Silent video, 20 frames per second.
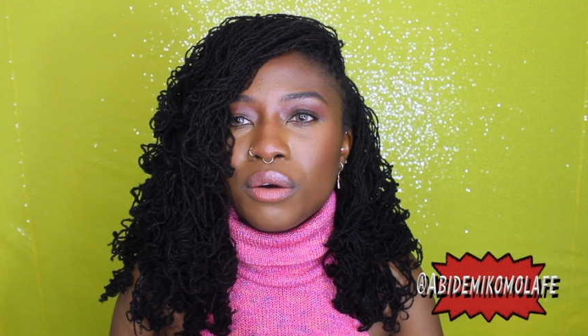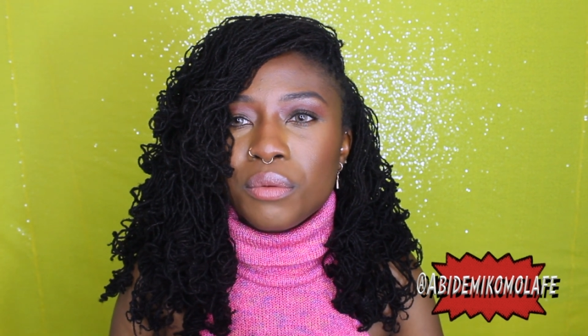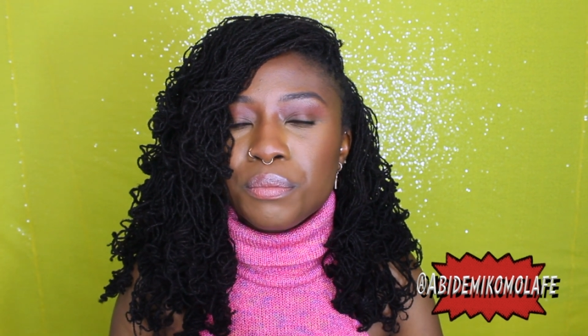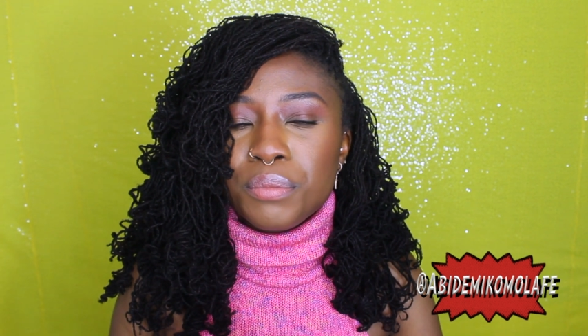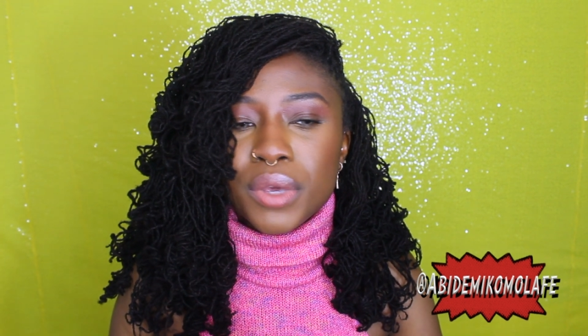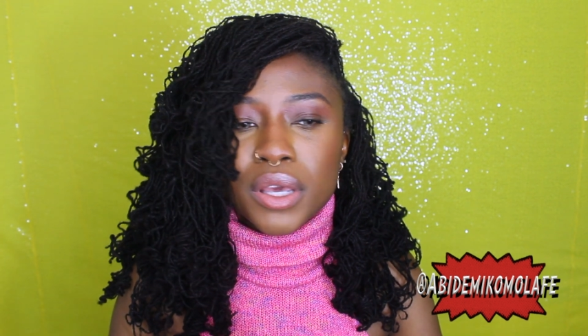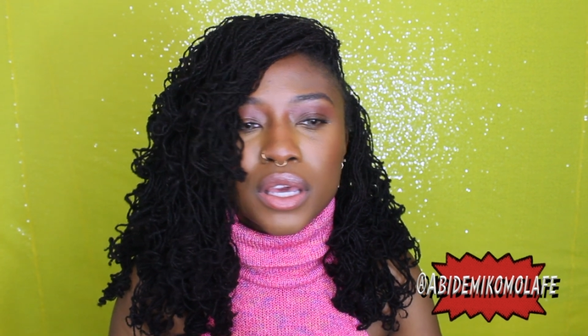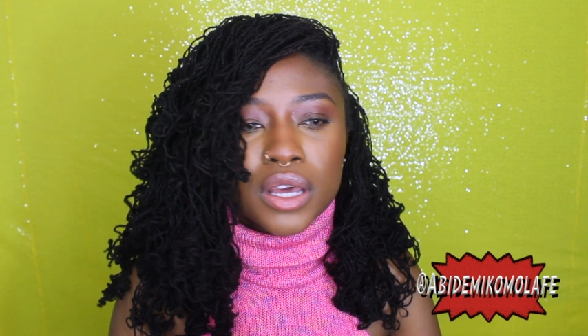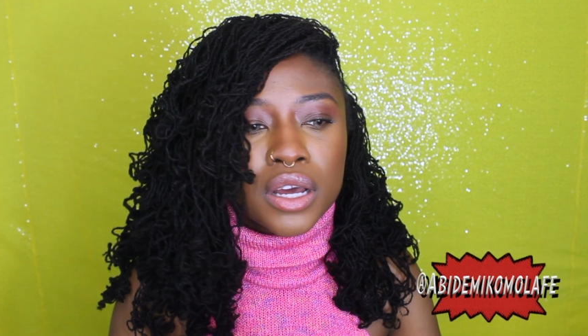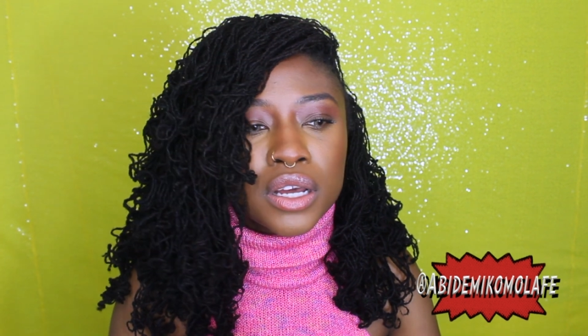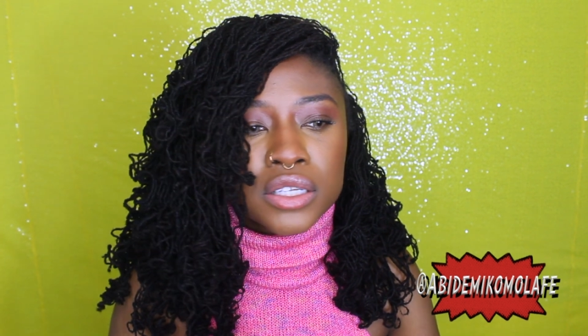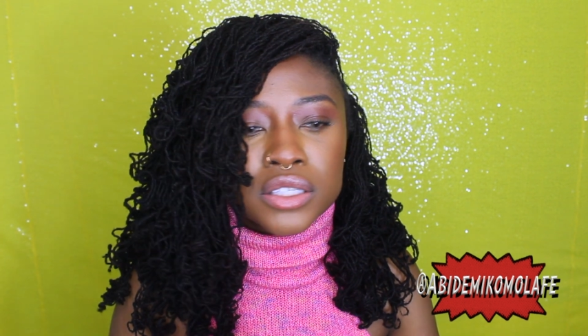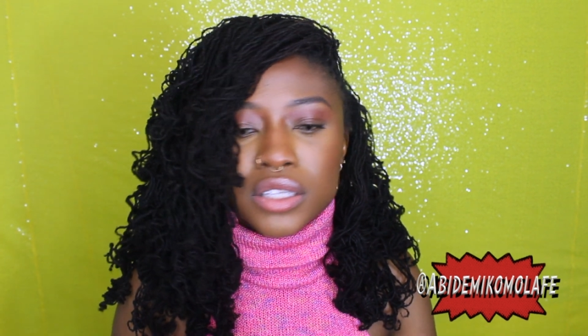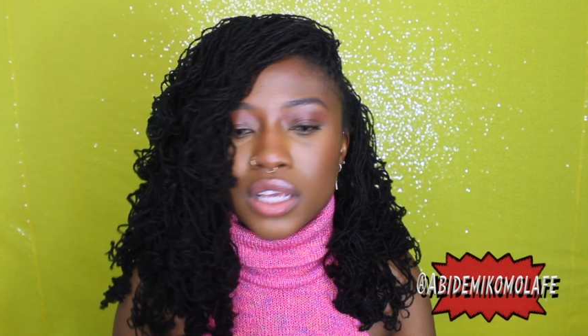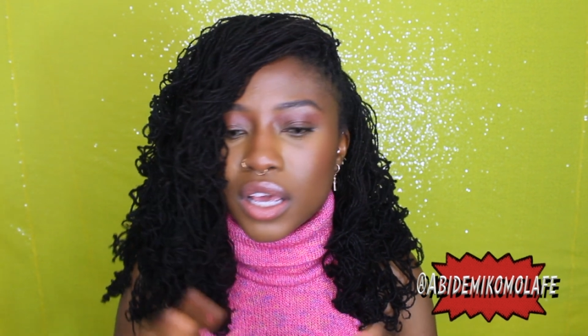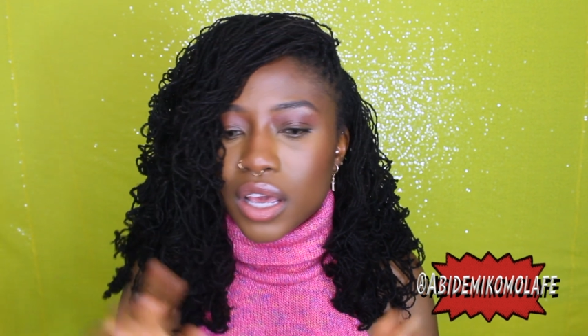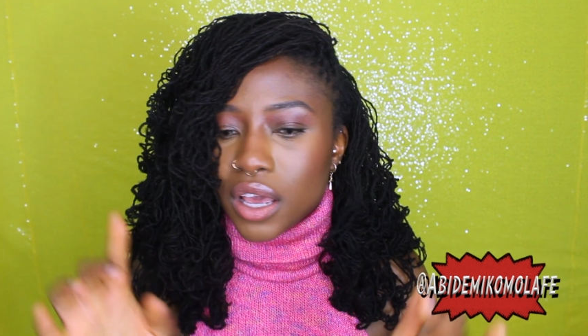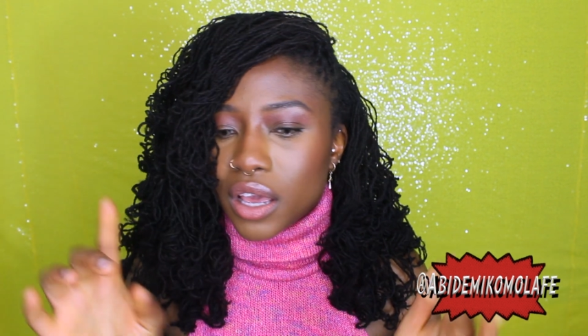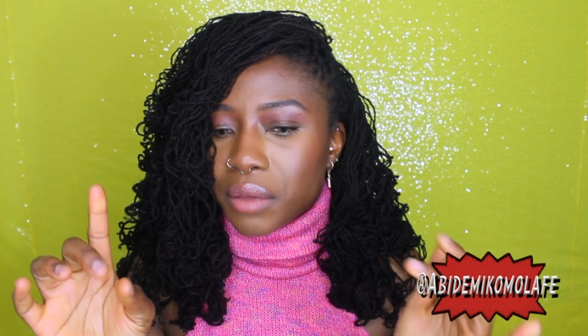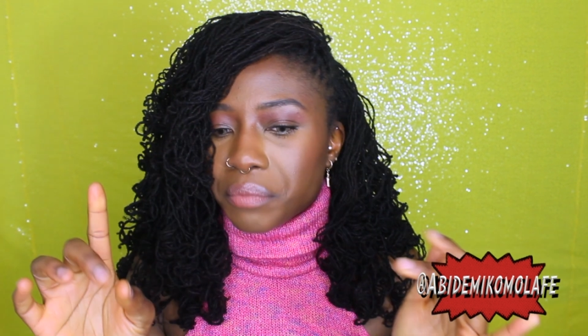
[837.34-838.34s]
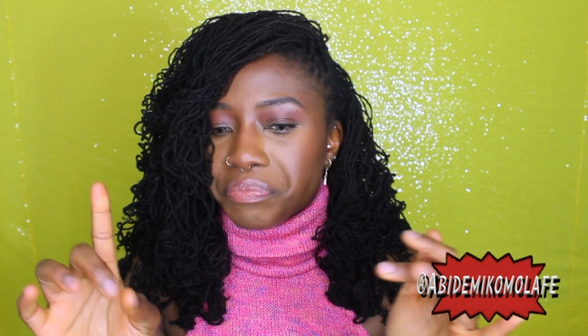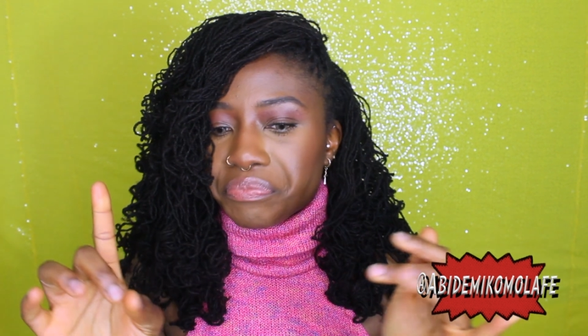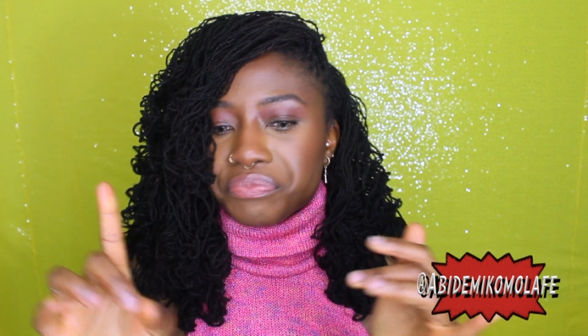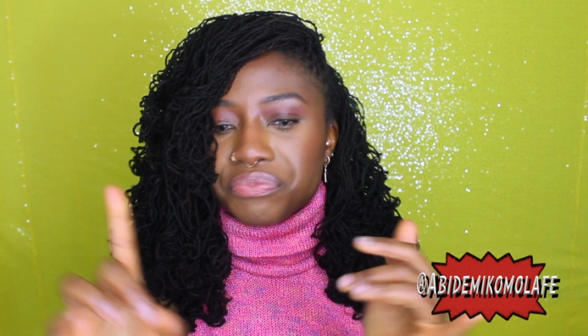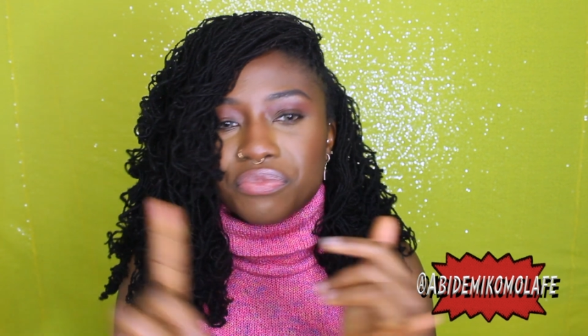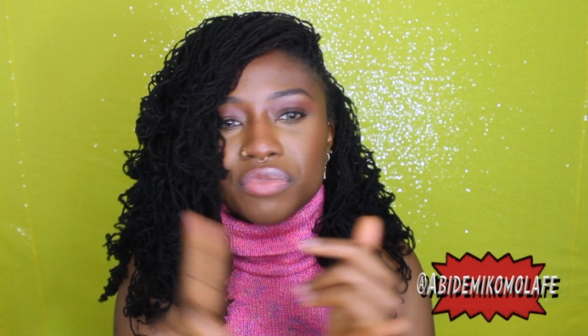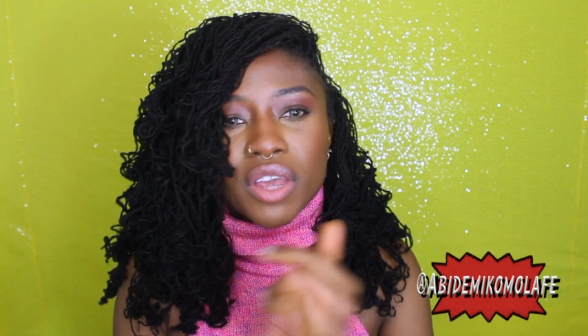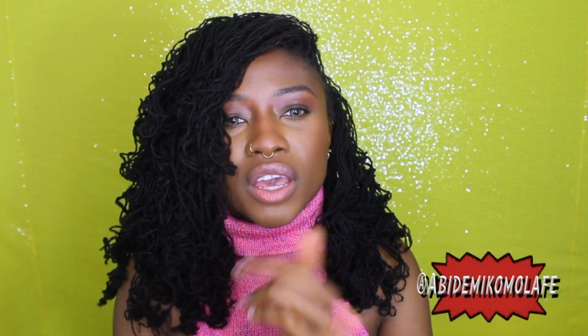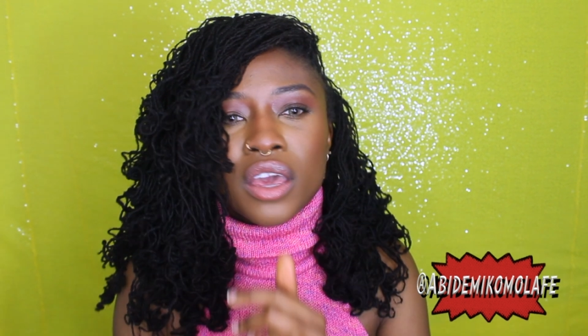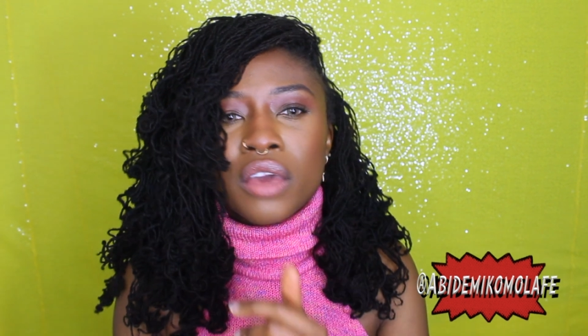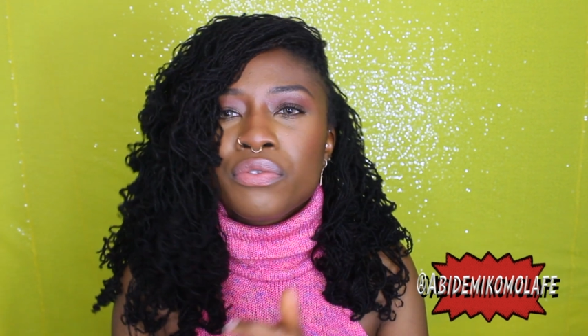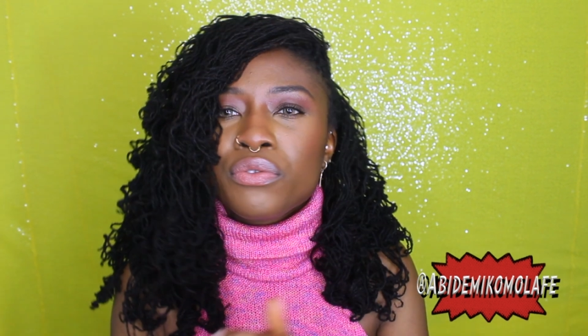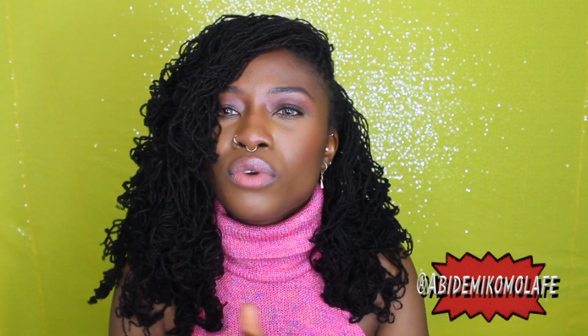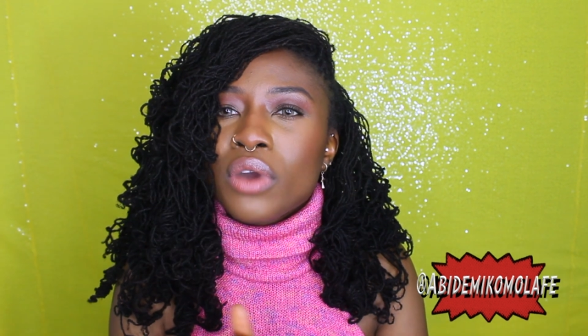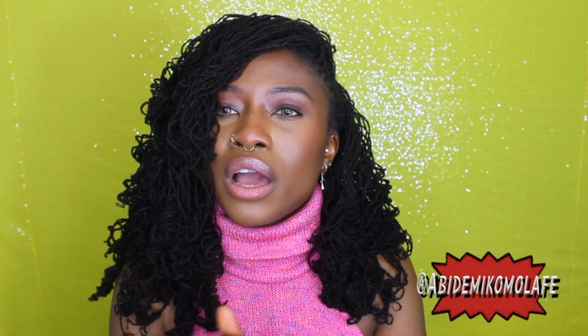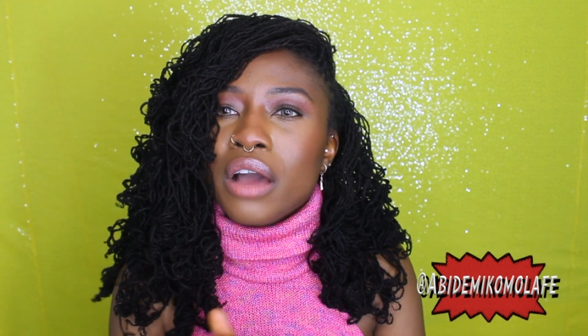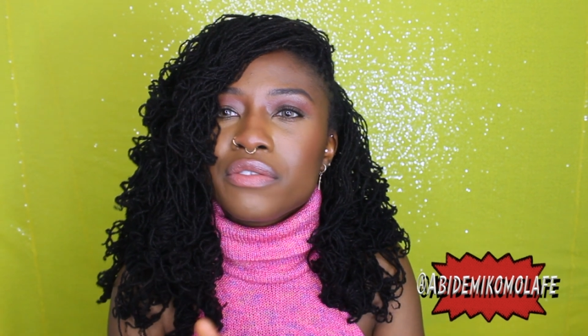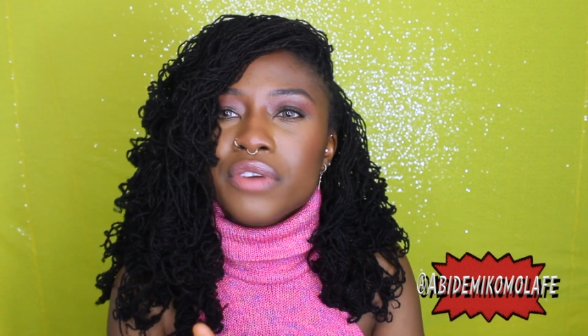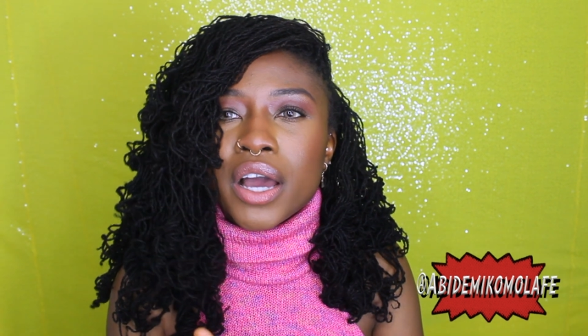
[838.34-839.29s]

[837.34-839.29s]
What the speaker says: because if you have